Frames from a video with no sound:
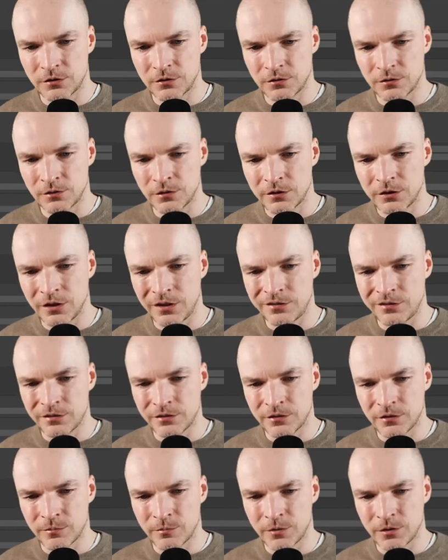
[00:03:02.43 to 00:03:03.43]
to shine a
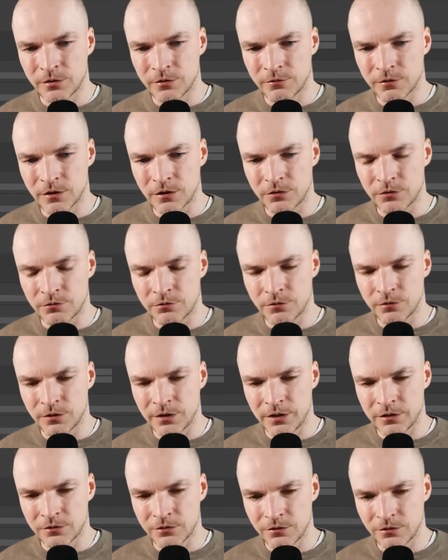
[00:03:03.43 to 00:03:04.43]
little bit of colorful
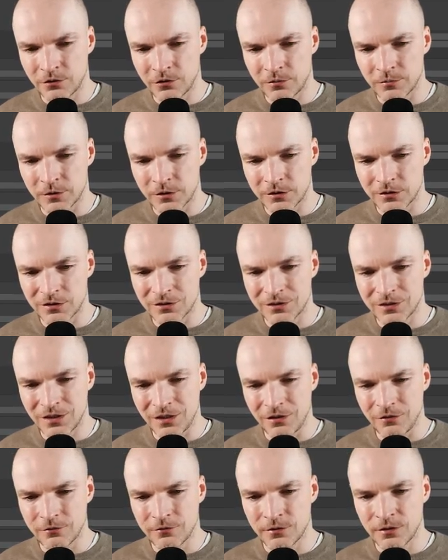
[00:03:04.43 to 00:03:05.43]
light on the object
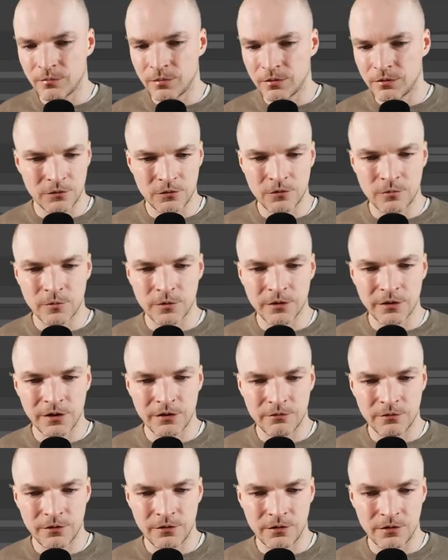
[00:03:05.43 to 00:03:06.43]
itself. But normally
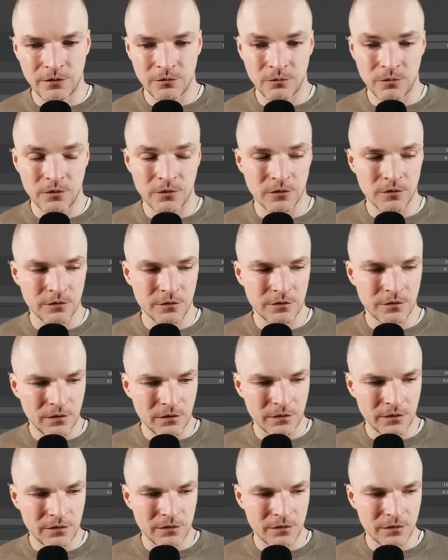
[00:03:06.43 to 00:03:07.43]
everything would look
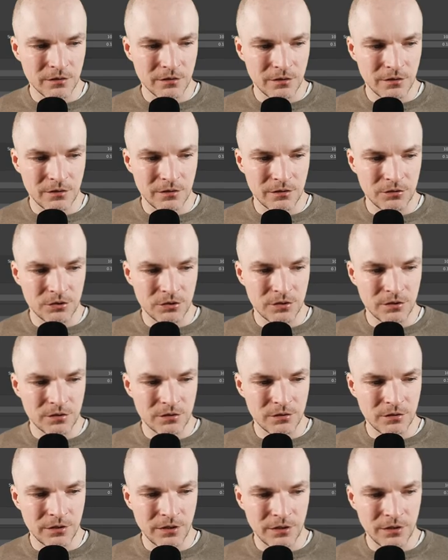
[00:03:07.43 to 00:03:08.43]
lit
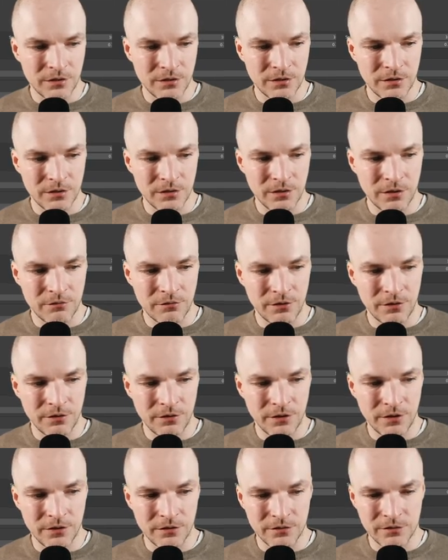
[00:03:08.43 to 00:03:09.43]
just like
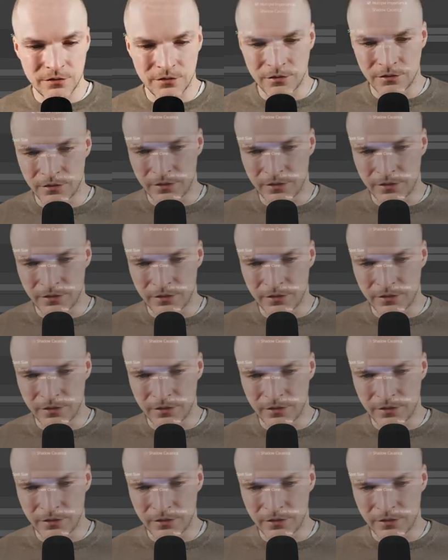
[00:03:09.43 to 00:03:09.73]
everything else in the